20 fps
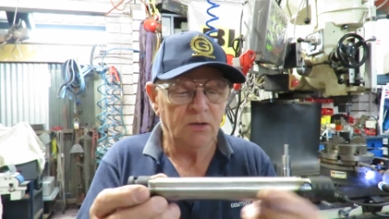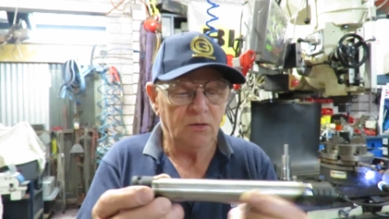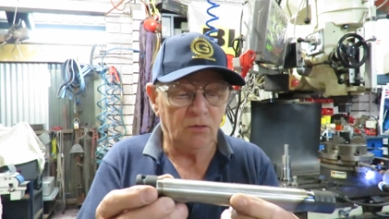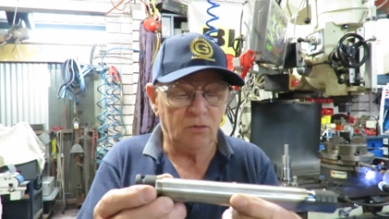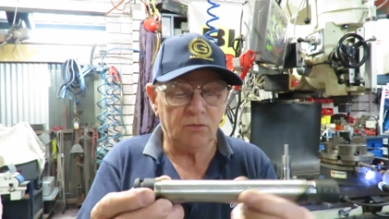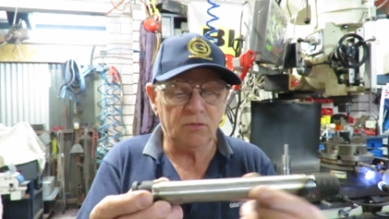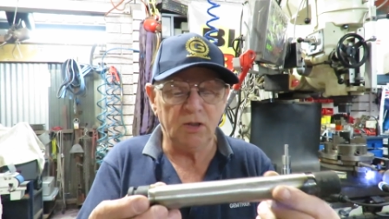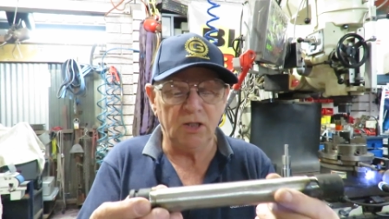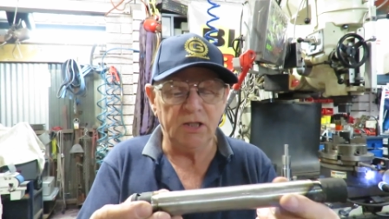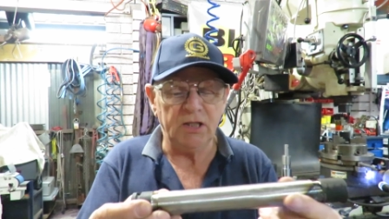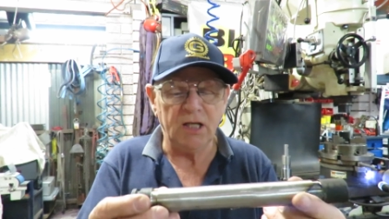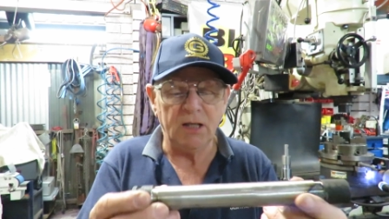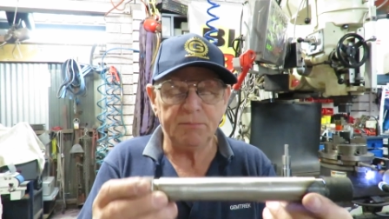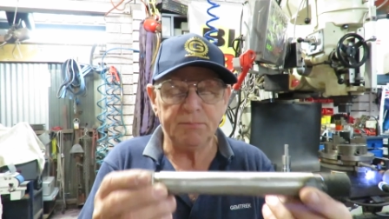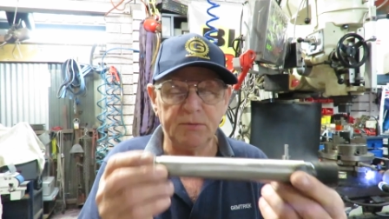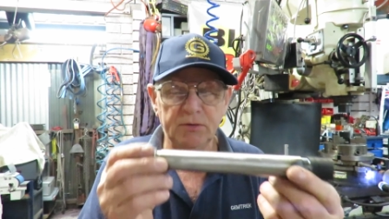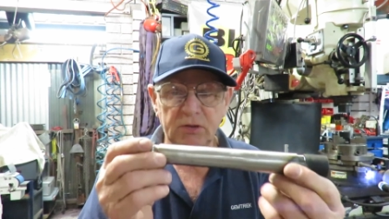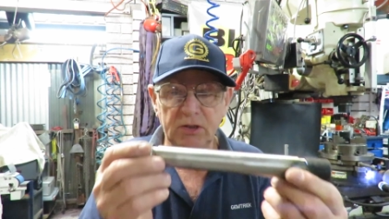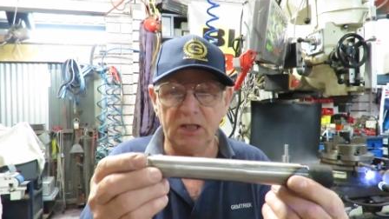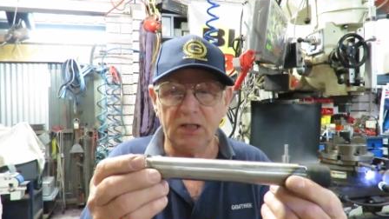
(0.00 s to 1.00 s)
or clean
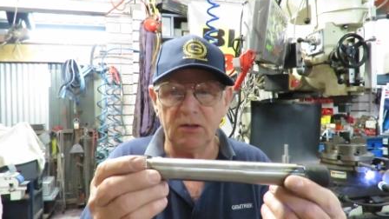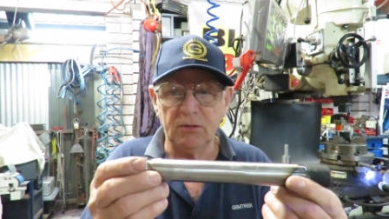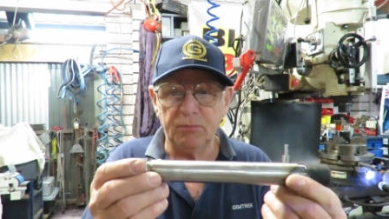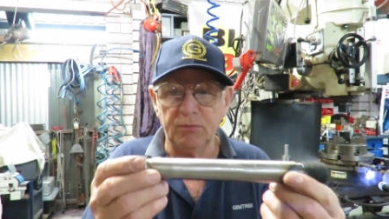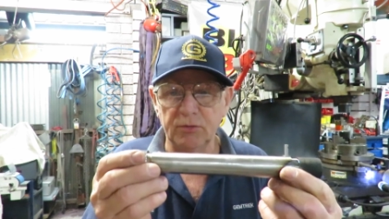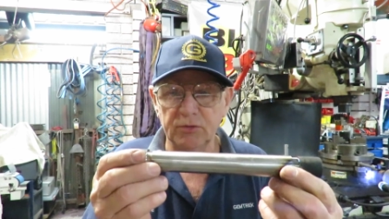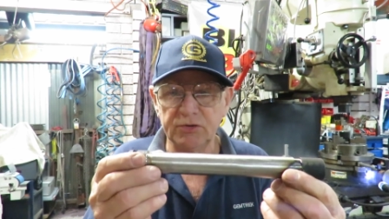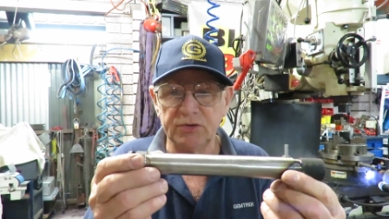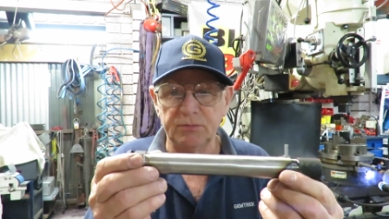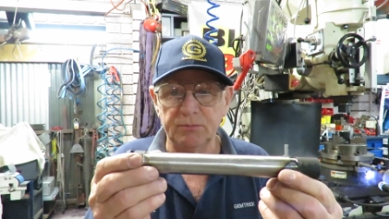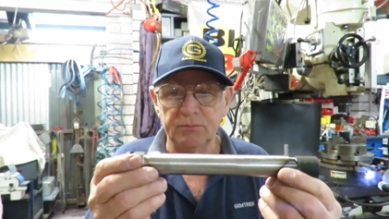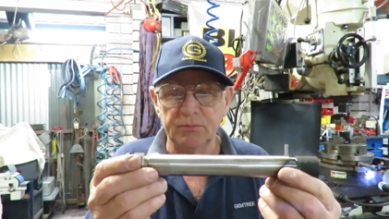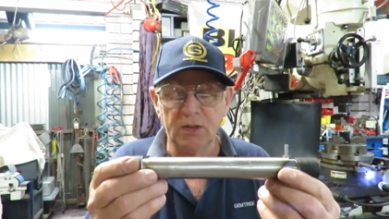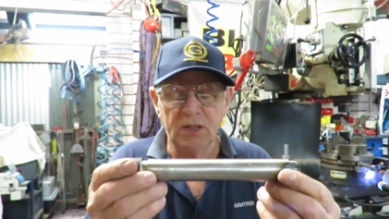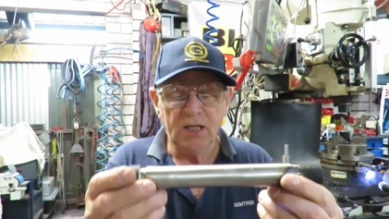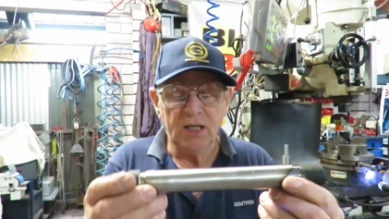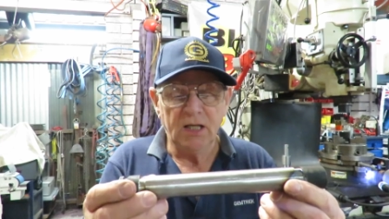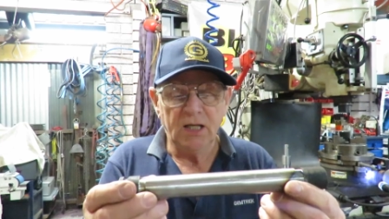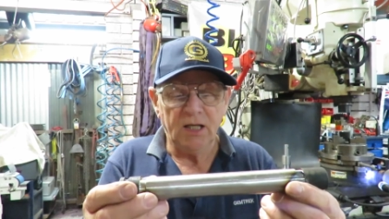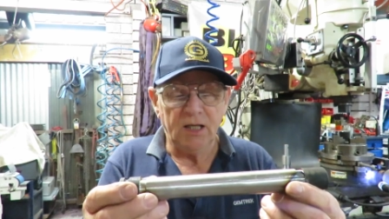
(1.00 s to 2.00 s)
up and counterbore some
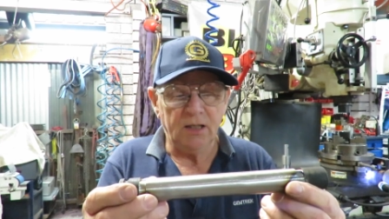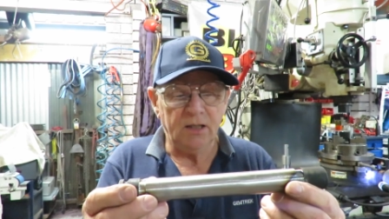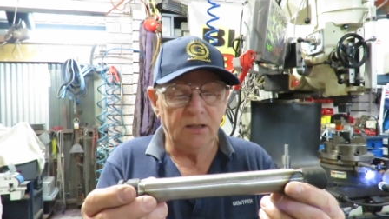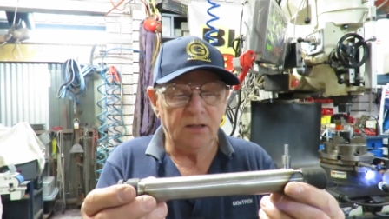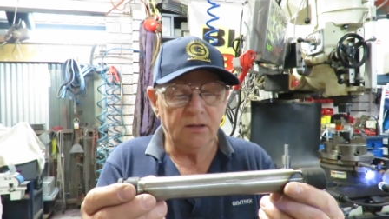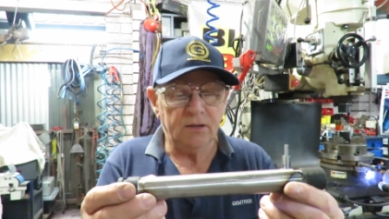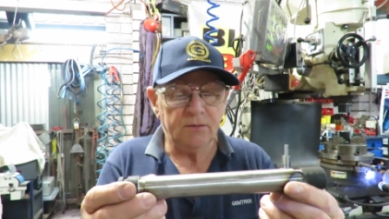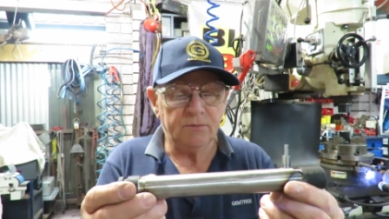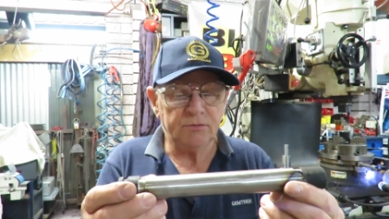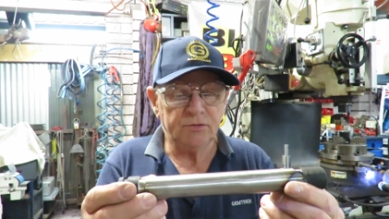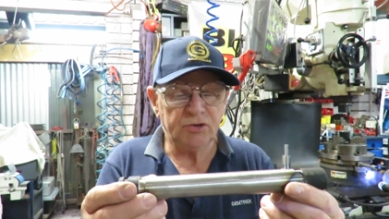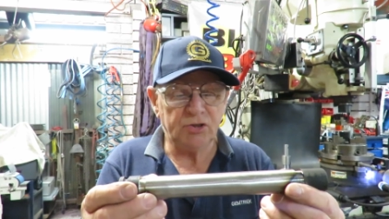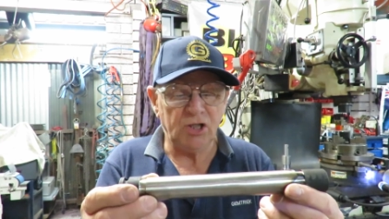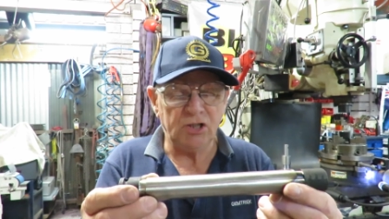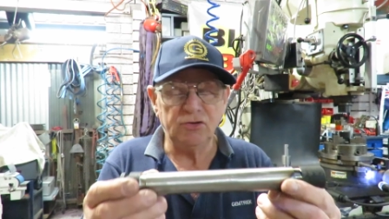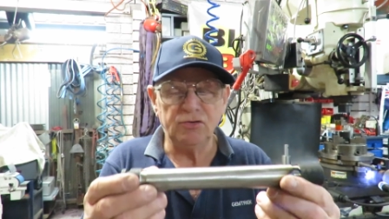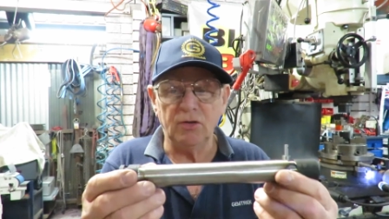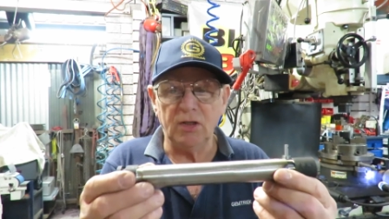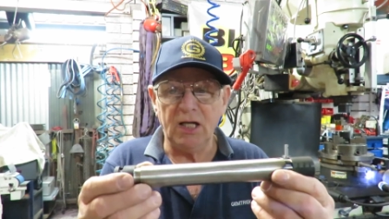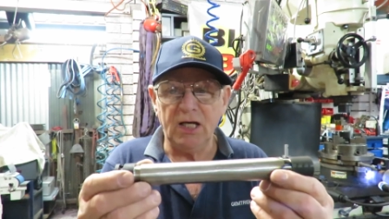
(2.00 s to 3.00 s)
uh,
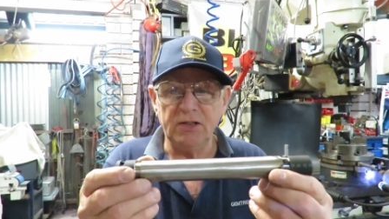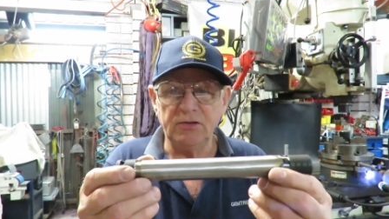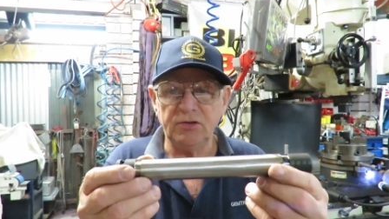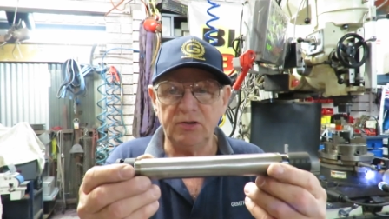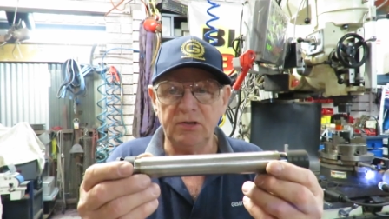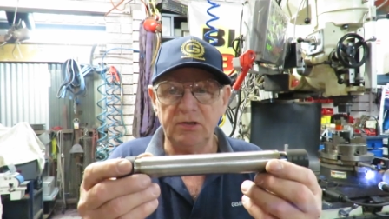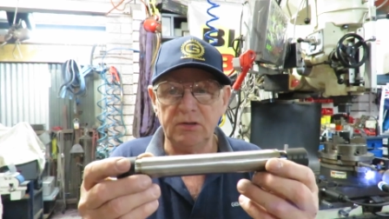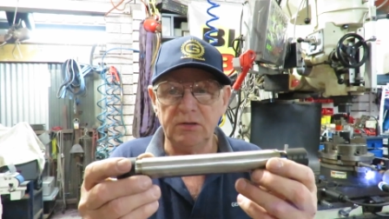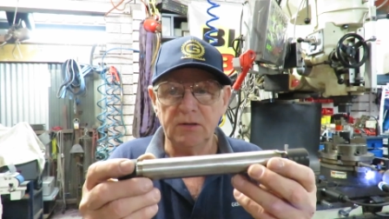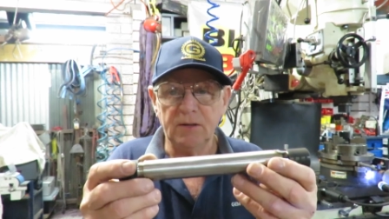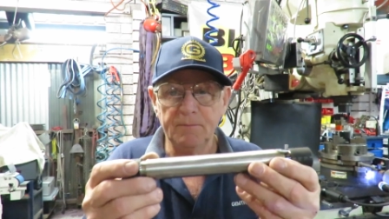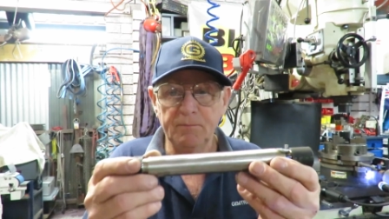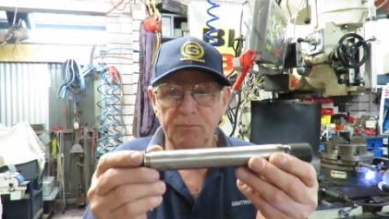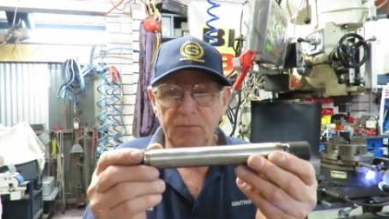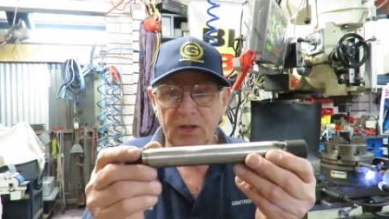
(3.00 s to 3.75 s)
Schedule 80